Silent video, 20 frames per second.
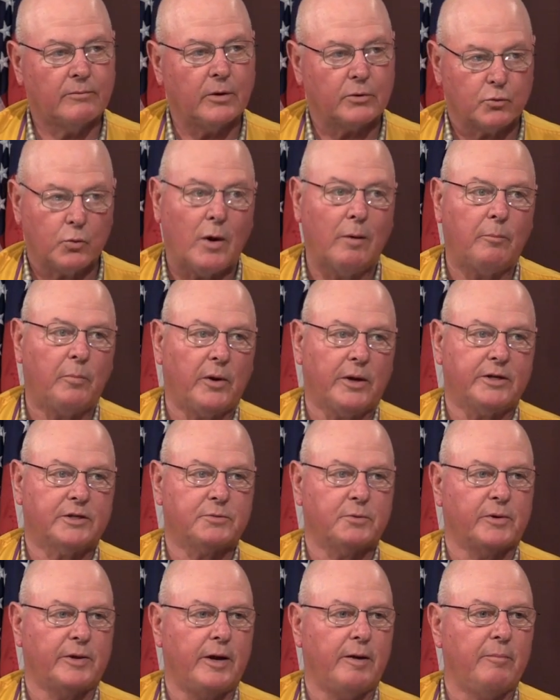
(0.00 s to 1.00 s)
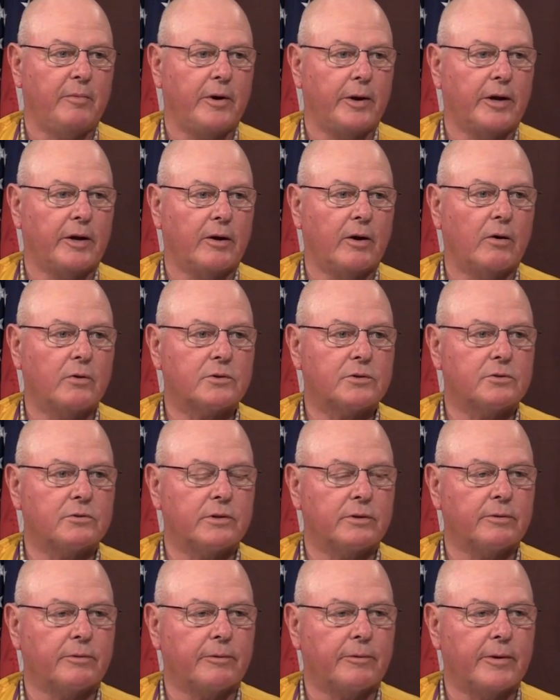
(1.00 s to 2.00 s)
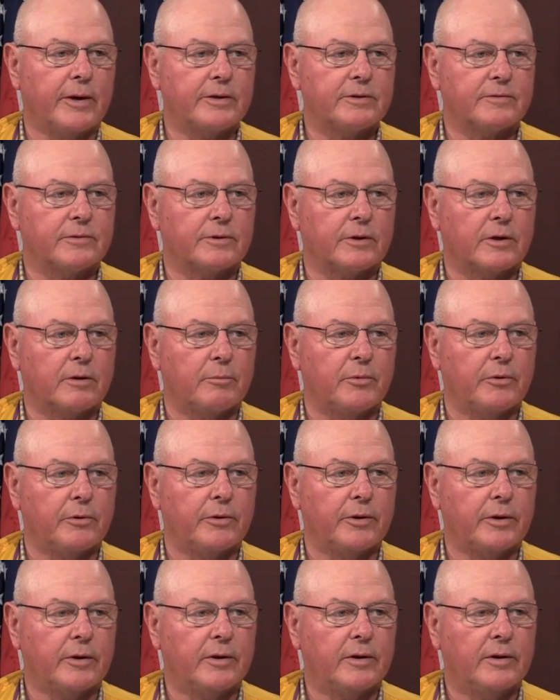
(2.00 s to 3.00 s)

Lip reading: it's one place where that money goes to that we raise in the community.